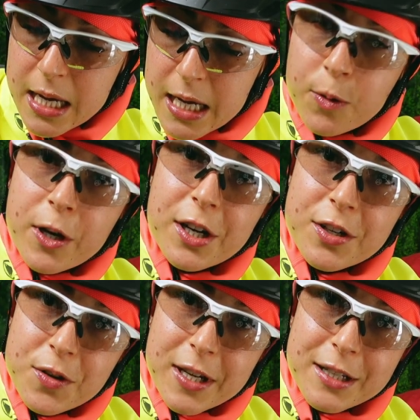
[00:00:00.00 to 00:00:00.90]
And we're gonna
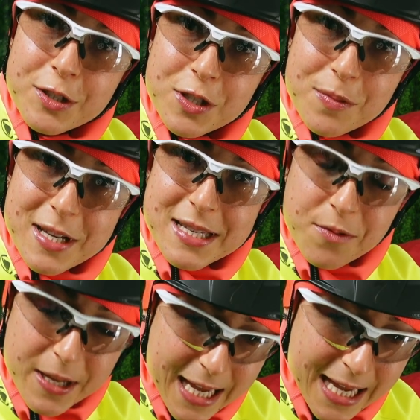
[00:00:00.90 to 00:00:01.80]
do it to the best that
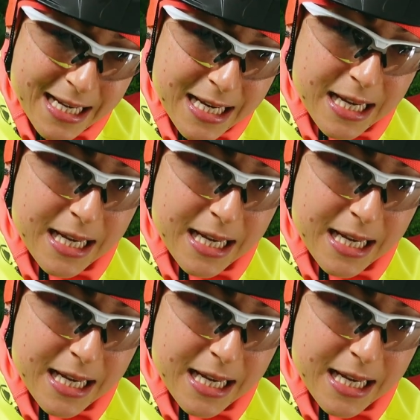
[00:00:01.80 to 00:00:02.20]
we can.